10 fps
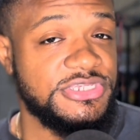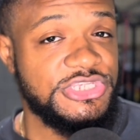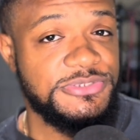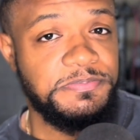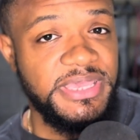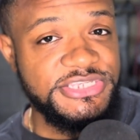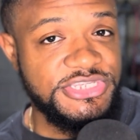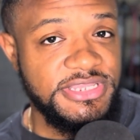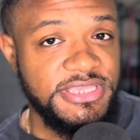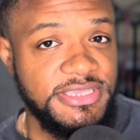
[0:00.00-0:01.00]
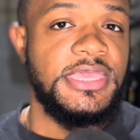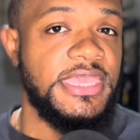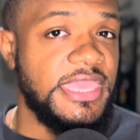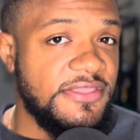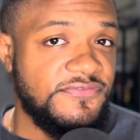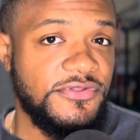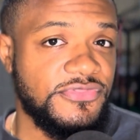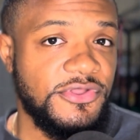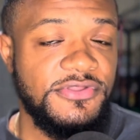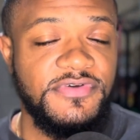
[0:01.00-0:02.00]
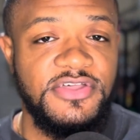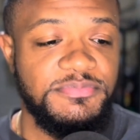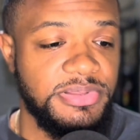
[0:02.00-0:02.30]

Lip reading: especially if you're 35